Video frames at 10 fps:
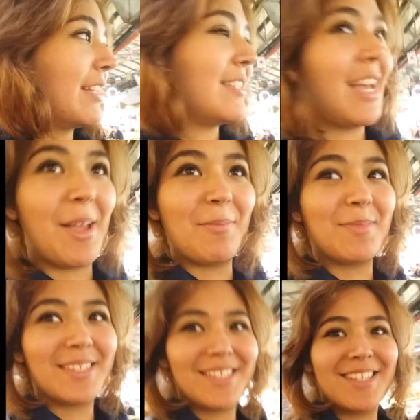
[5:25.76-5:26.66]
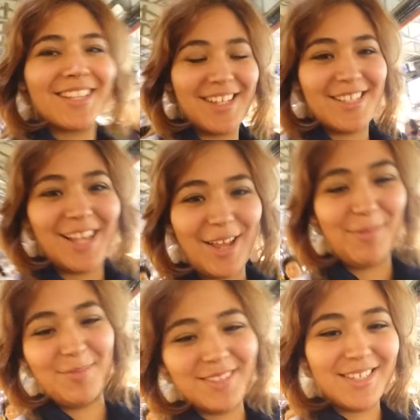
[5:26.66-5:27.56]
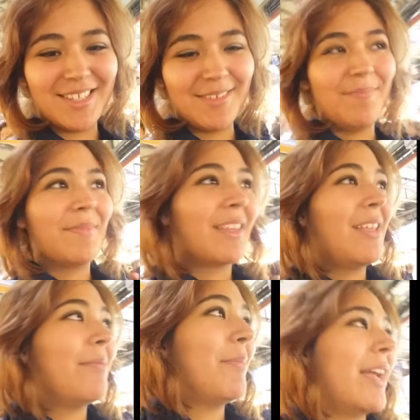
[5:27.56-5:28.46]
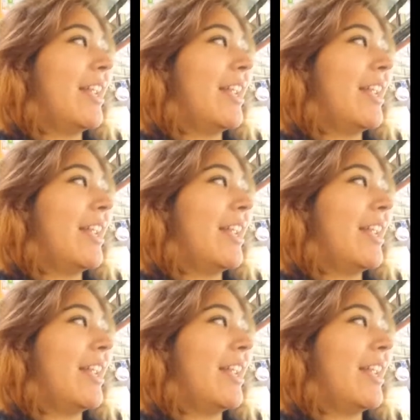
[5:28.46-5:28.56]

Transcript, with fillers: Good times, good times. But